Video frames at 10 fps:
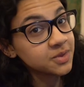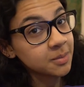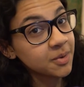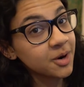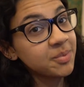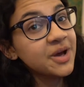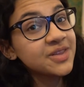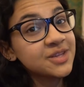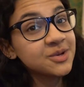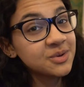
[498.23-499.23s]
with the
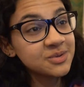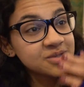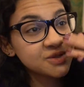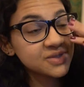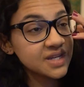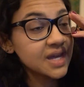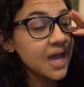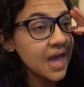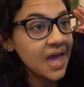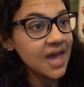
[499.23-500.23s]
barbell that no one was using,
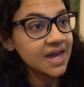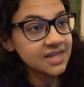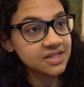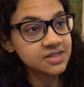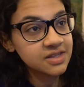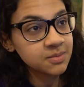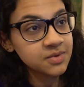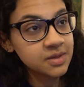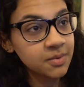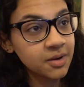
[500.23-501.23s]
and I did them
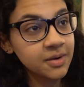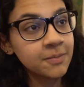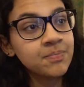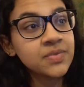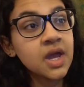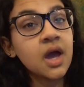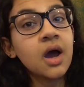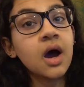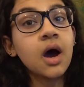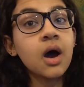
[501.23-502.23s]
with the barbell.
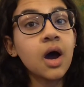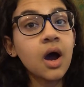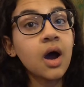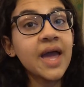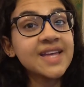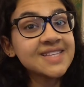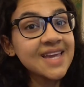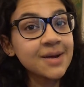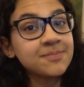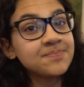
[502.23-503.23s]
And
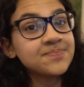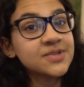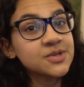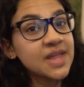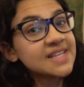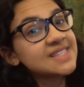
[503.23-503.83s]
yeah, so